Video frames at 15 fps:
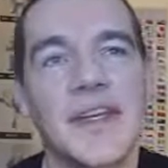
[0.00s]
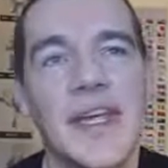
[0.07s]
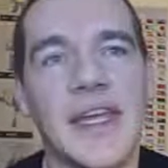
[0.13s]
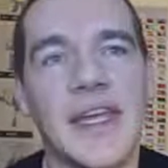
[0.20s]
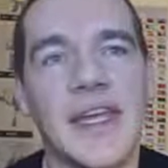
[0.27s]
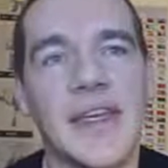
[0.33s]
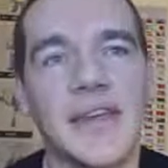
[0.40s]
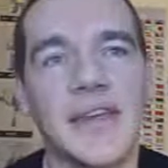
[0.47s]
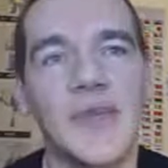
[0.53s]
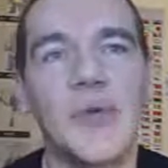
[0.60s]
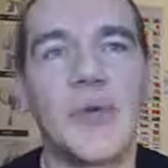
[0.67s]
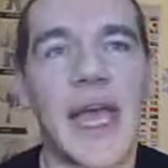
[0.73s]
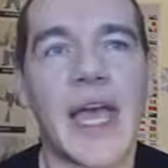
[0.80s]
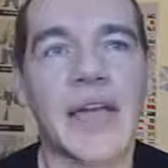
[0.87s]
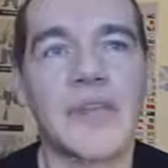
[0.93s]
Uh,
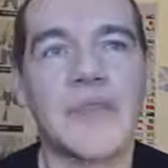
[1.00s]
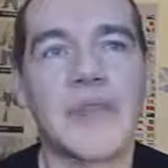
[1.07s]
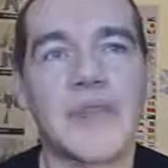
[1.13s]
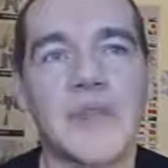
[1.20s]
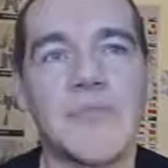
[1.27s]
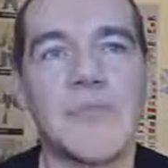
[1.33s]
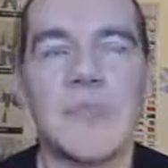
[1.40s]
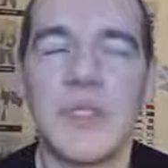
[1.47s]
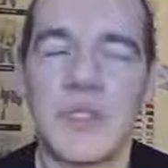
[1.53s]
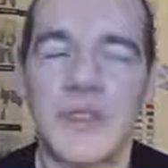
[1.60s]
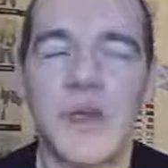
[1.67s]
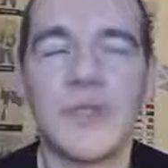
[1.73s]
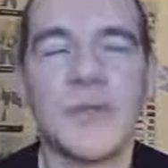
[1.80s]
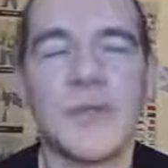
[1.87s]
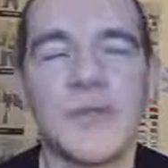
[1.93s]
no gang system, but
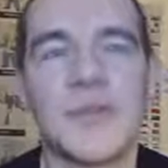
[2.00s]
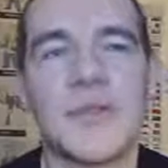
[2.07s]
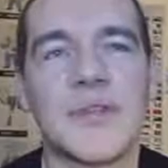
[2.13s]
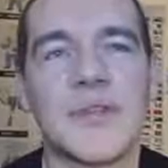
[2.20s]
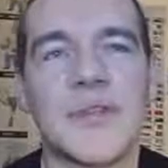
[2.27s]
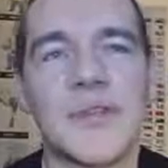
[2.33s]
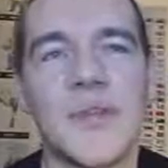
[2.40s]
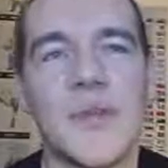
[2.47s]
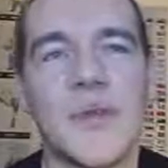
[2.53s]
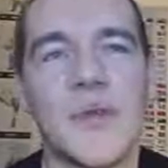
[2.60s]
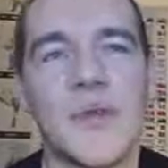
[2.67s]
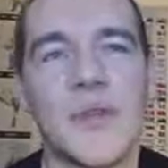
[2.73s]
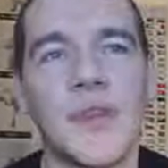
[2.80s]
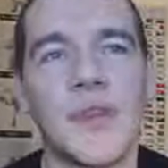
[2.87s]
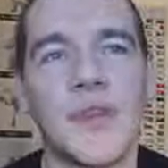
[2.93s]
still it's, it's still
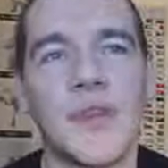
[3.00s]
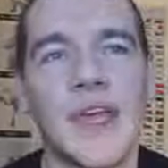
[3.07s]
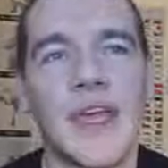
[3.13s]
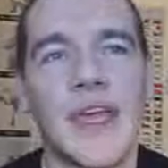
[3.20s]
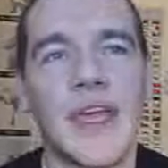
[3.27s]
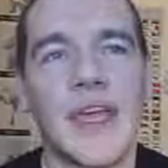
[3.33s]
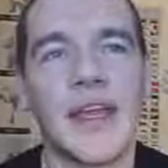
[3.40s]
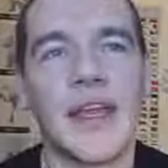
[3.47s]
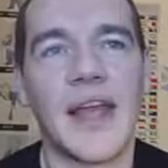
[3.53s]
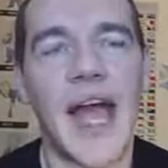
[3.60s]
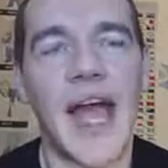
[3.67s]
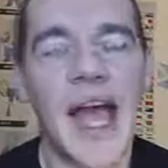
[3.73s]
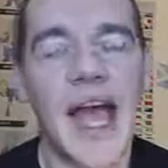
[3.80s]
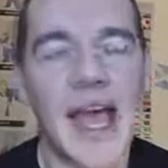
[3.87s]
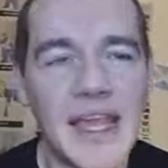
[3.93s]
good. Uh, and I
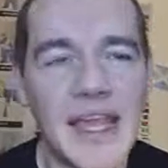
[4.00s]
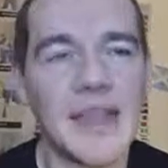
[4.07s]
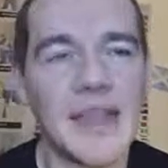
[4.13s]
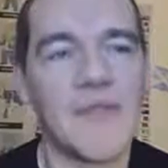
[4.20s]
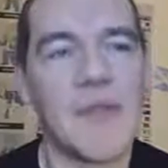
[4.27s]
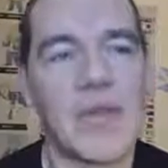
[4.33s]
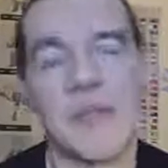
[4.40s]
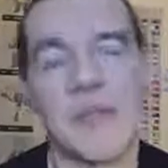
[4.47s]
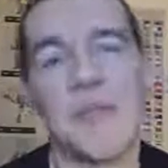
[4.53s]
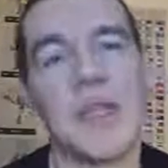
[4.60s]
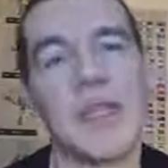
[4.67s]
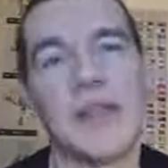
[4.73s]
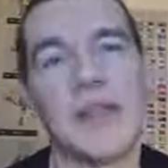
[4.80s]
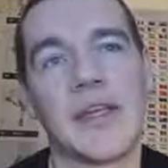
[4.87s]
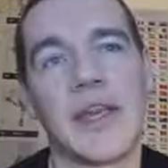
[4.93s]
highly
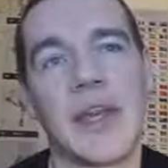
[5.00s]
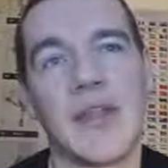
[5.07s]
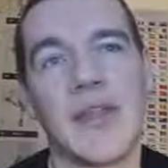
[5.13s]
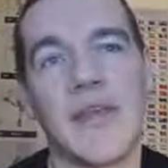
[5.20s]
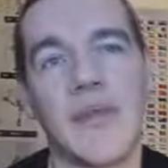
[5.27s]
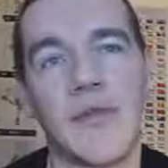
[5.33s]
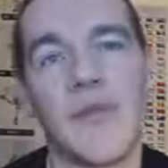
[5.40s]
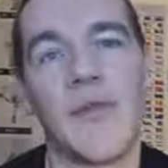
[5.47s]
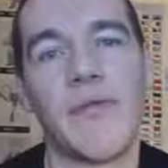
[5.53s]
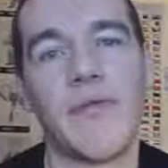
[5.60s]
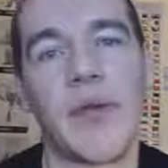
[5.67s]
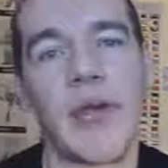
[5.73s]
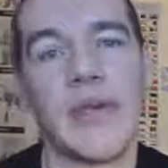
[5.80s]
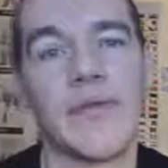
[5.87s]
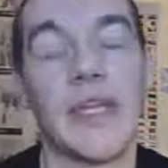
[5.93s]
recommend the Grand Theft Auto
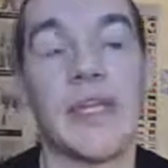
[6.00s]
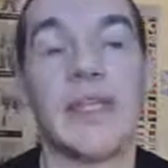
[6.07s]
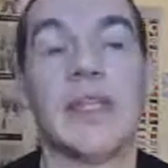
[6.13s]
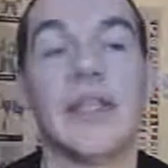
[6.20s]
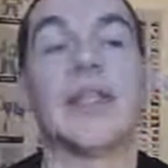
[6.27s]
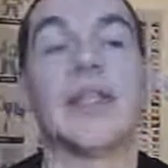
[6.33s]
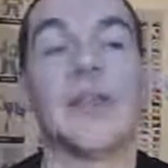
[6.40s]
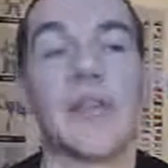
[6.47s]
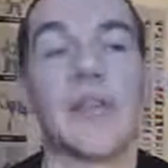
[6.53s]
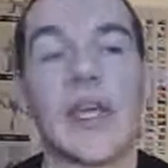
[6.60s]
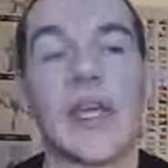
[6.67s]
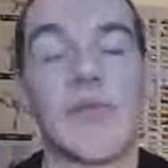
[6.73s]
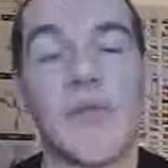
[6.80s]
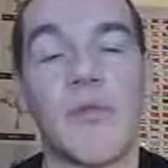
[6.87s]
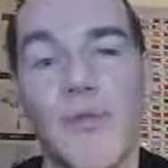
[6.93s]
5. And the good
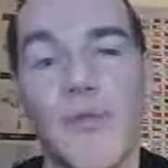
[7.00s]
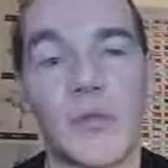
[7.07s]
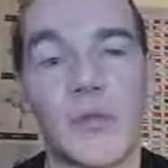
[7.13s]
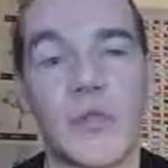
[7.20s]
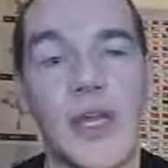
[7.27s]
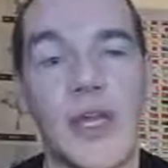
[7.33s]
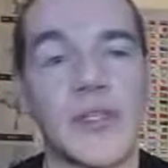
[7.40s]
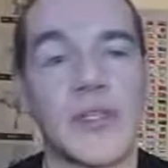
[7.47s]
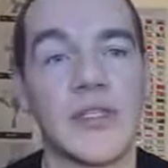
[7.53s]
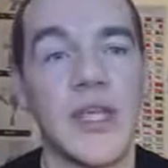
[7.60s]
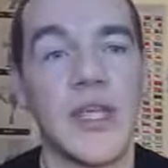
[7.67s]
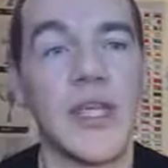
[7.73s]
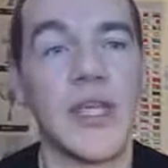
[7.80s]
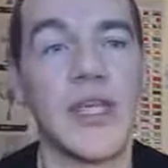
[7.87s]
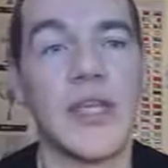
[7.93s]
thing about Rockstar
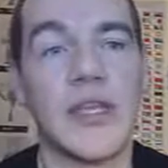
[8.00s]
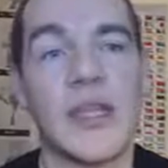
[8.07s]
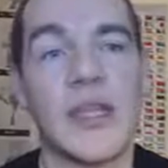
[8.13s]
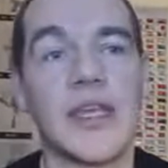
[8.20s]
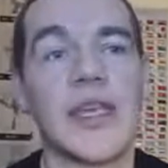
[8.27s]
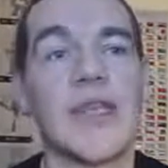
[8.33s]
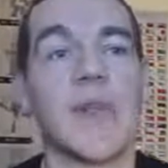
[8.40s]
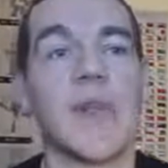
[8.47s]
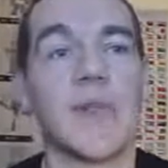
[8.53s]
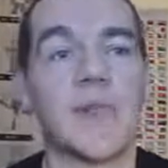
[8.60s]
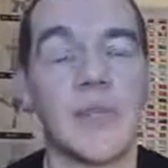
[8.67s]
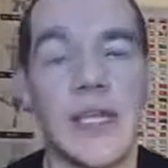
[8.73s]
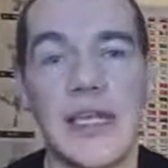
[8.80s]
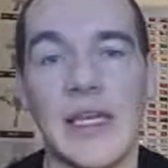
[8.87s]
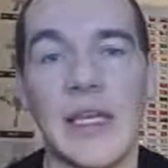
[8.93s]
is they keep
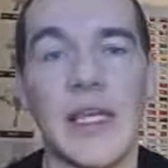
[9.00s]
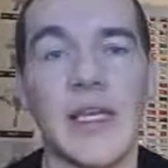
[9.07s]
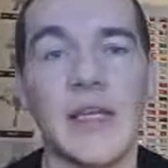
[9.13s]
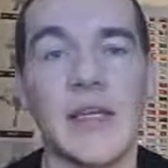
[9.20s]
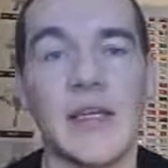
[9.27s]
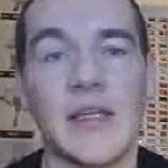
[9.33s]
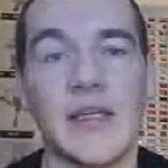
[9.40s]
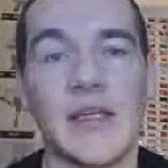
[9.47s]
updating it.